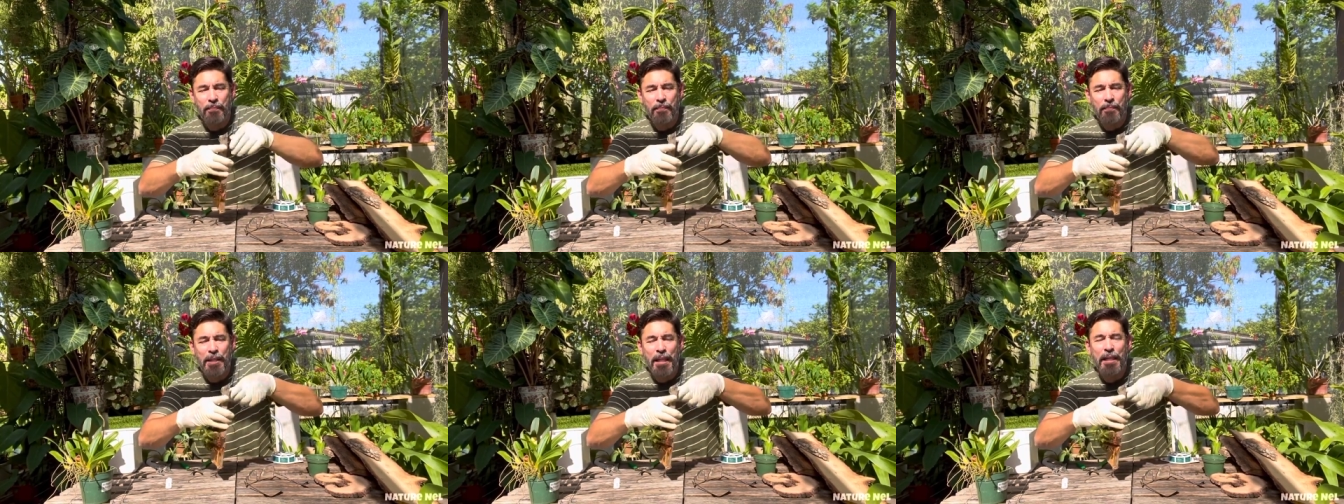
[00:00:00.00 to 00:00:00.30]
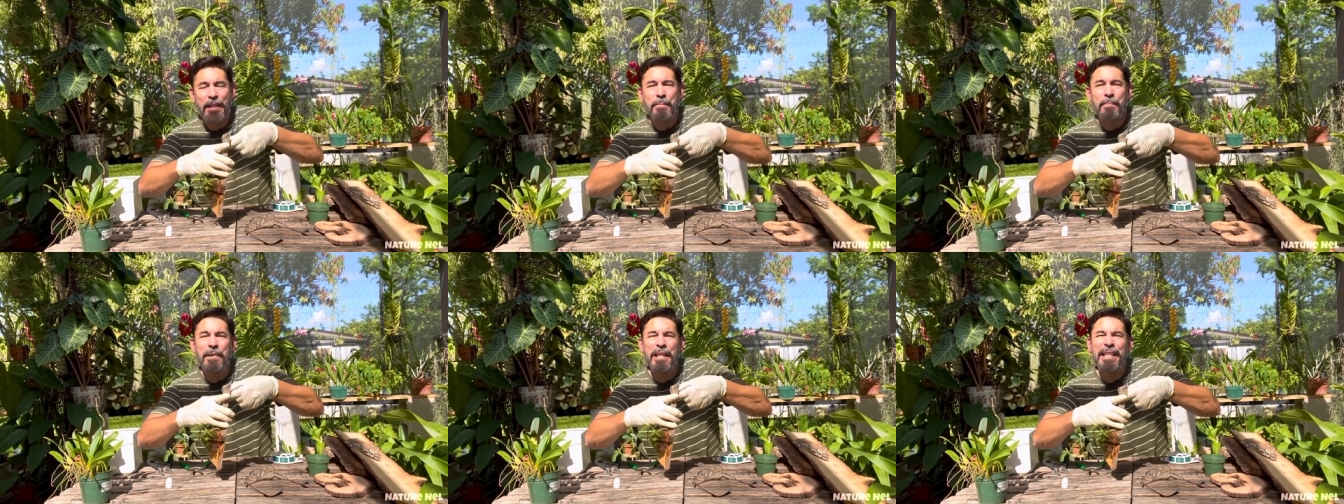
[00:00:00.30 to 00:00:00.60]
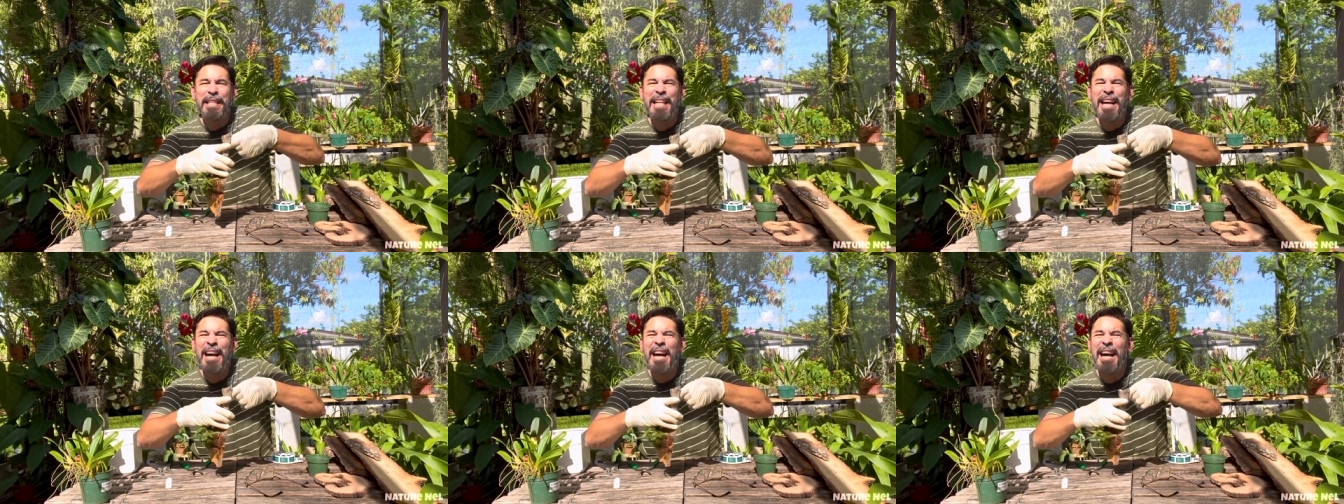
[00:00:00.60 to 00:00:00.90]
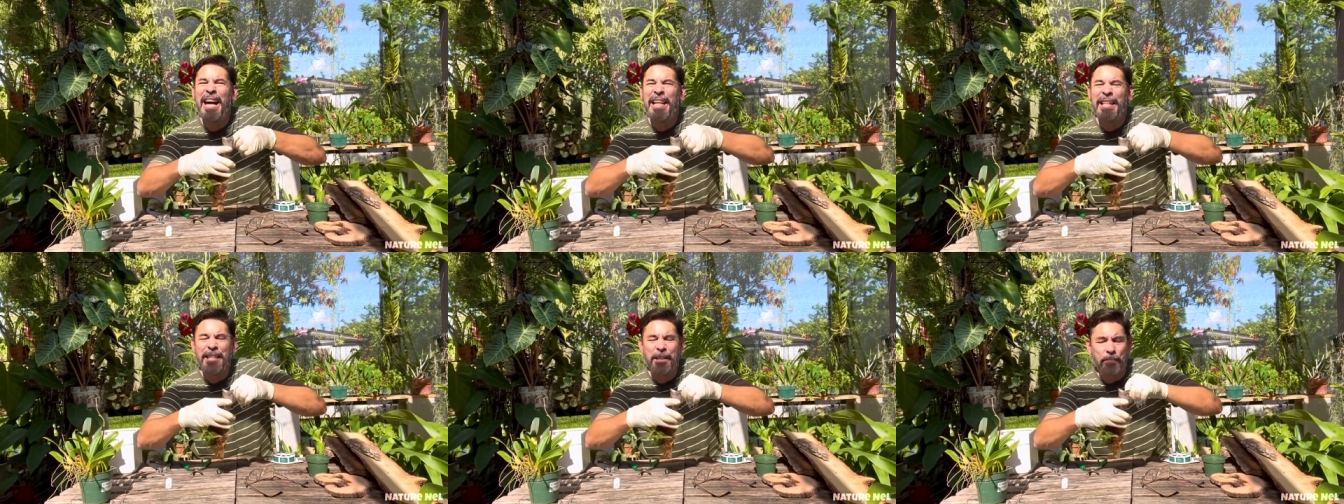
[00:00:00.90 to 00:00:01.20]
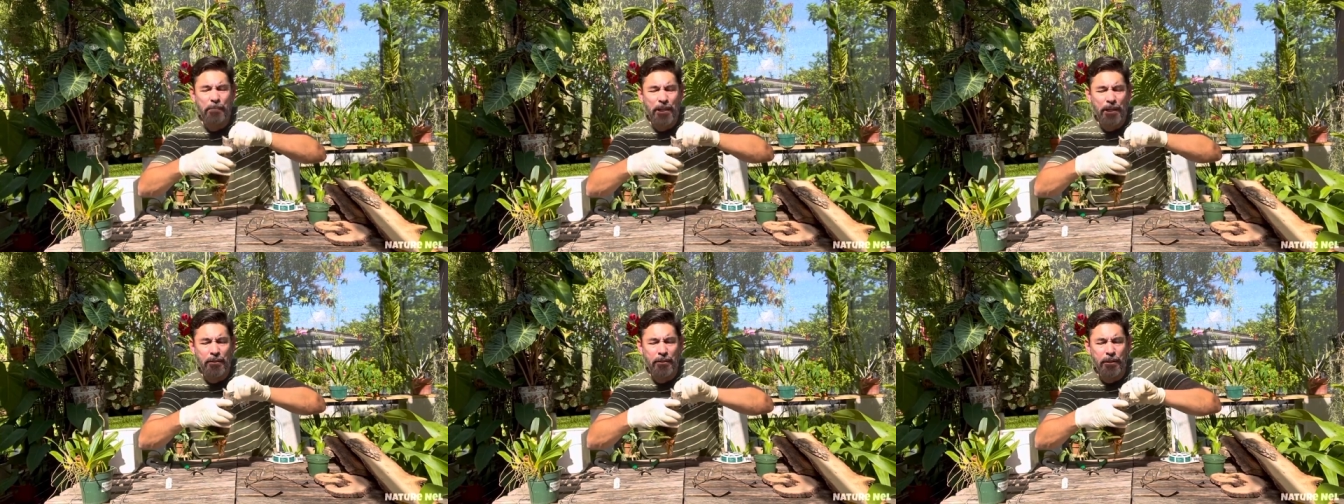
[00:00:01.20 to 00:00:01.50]
that it, it hides
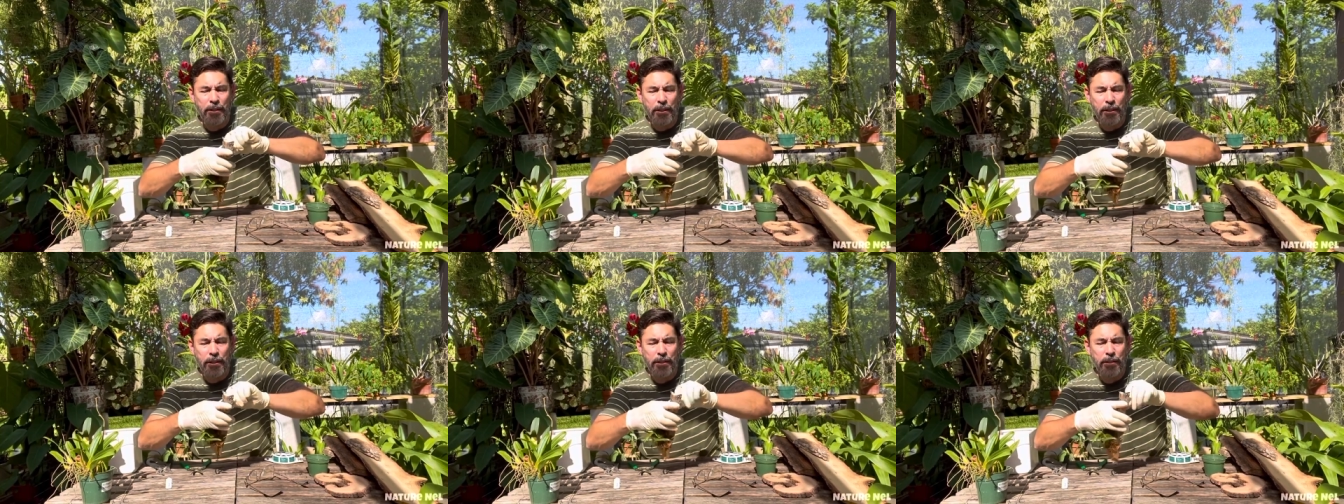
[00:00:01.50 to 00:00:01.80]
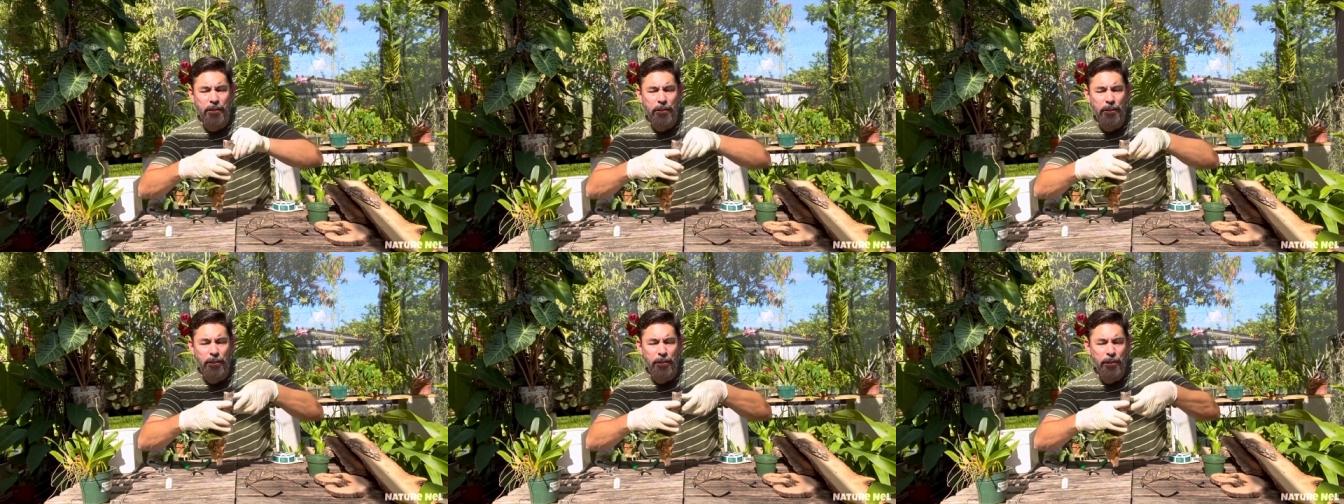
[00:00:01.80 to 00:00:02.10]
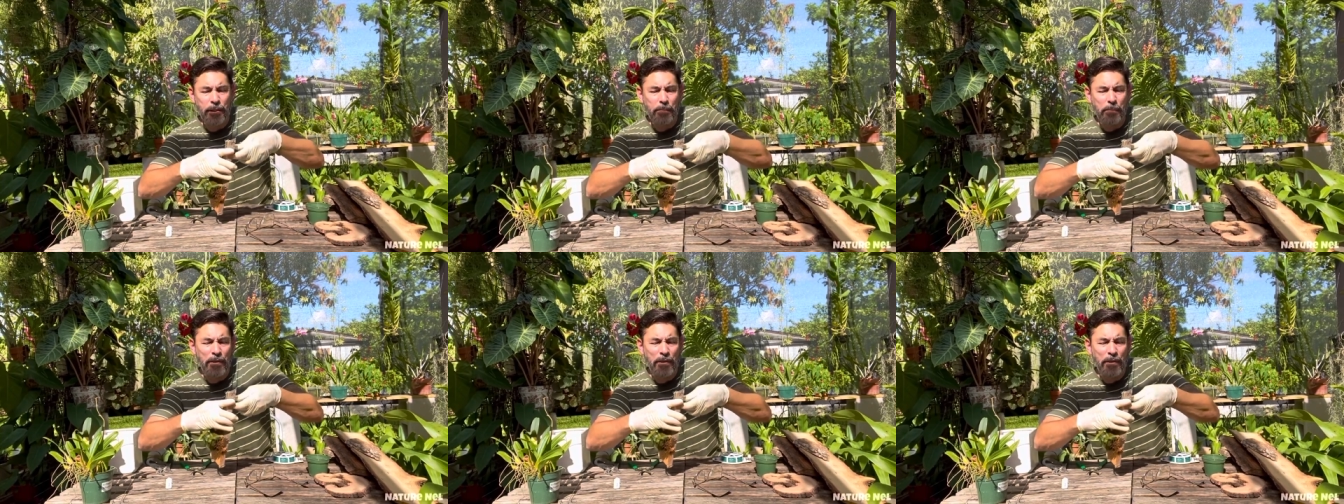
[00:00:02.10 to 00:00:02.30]
better the, the hook.